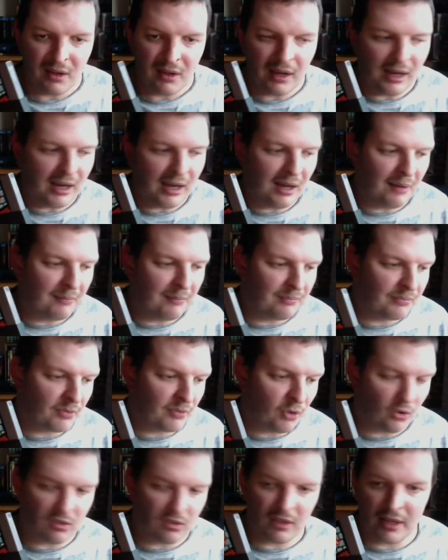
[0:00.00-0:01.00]
And
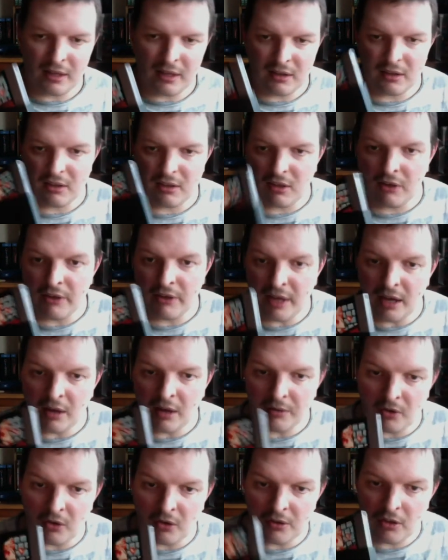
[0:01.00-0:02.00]
so yeah,
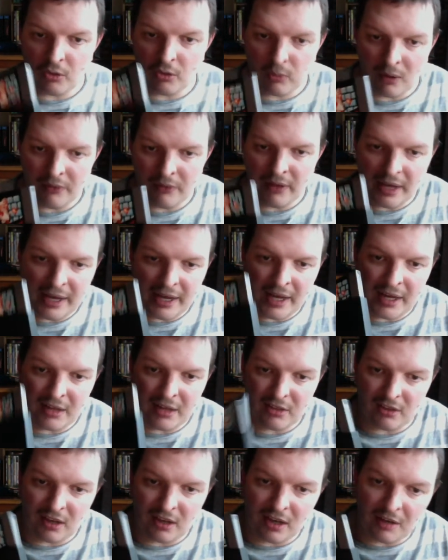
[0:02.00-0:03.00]
I've got this one
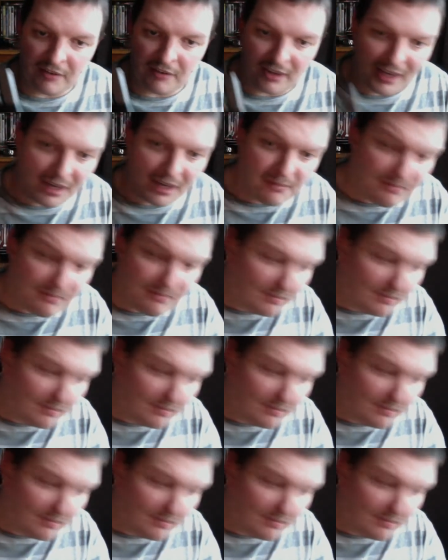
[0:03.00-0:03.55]
and another game.